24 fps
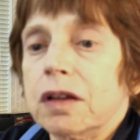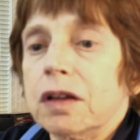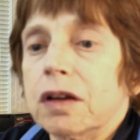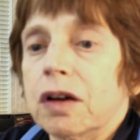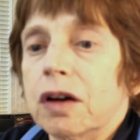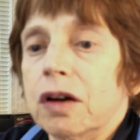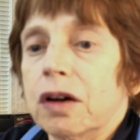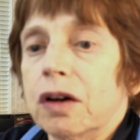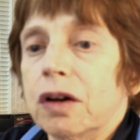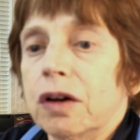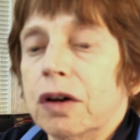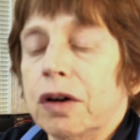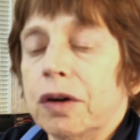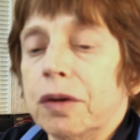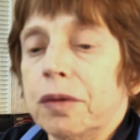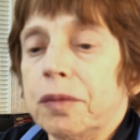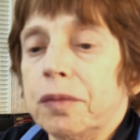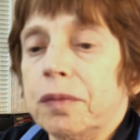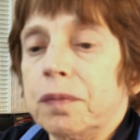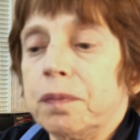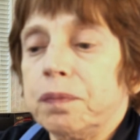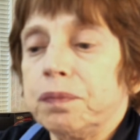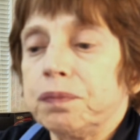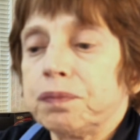
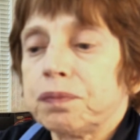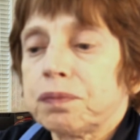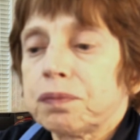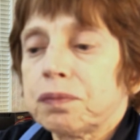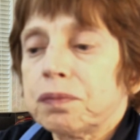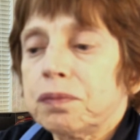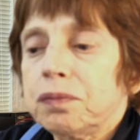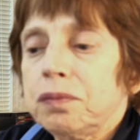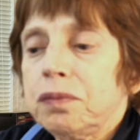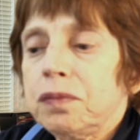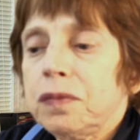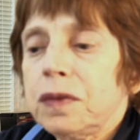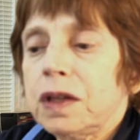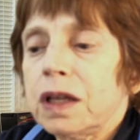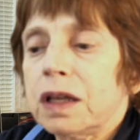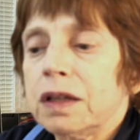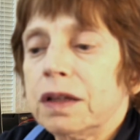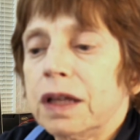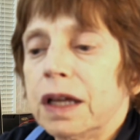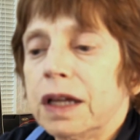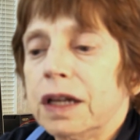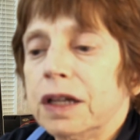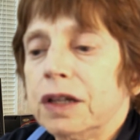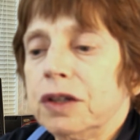That
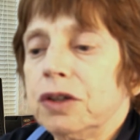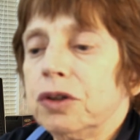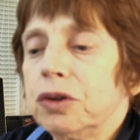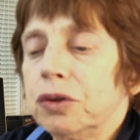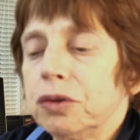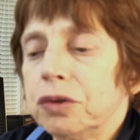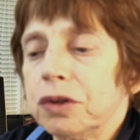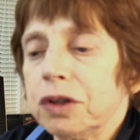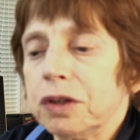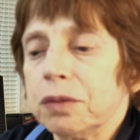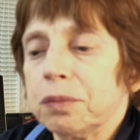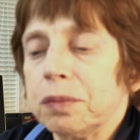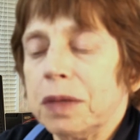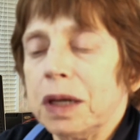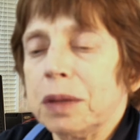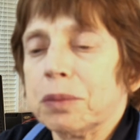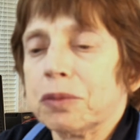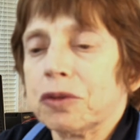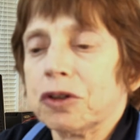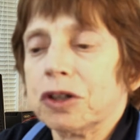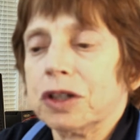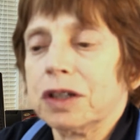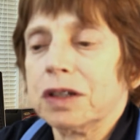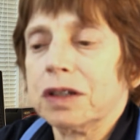it uses
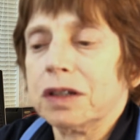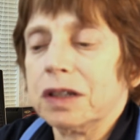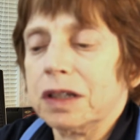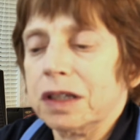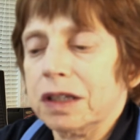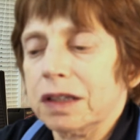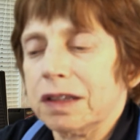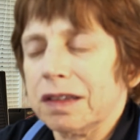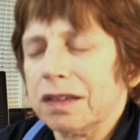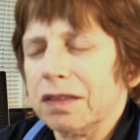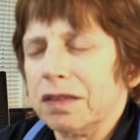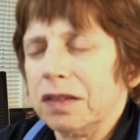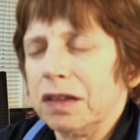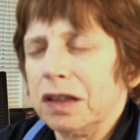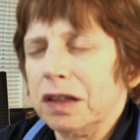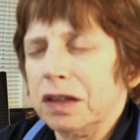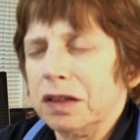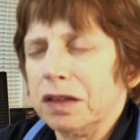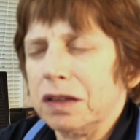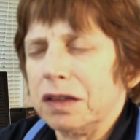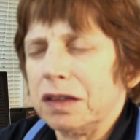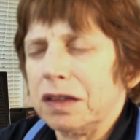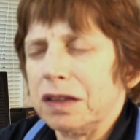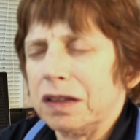memory, I
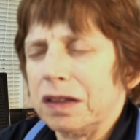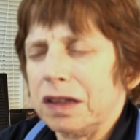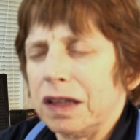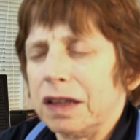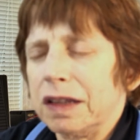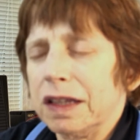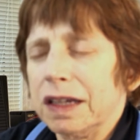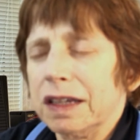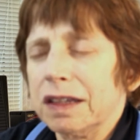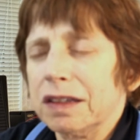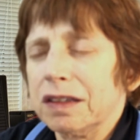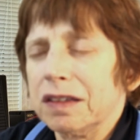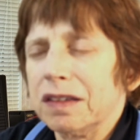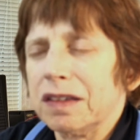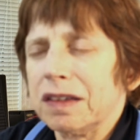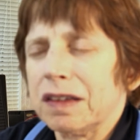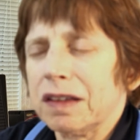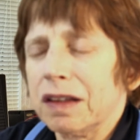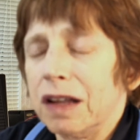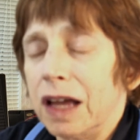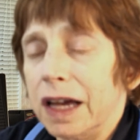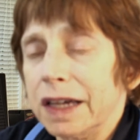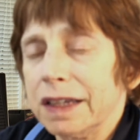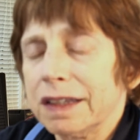think it
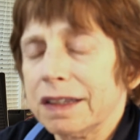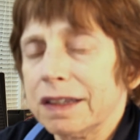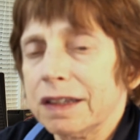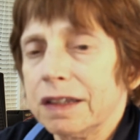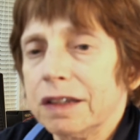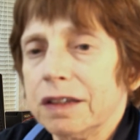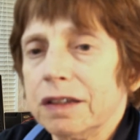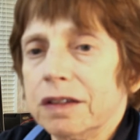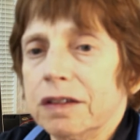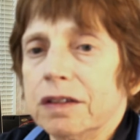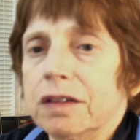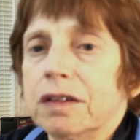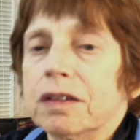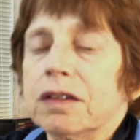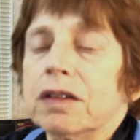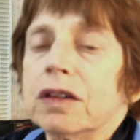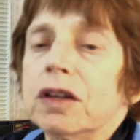slices,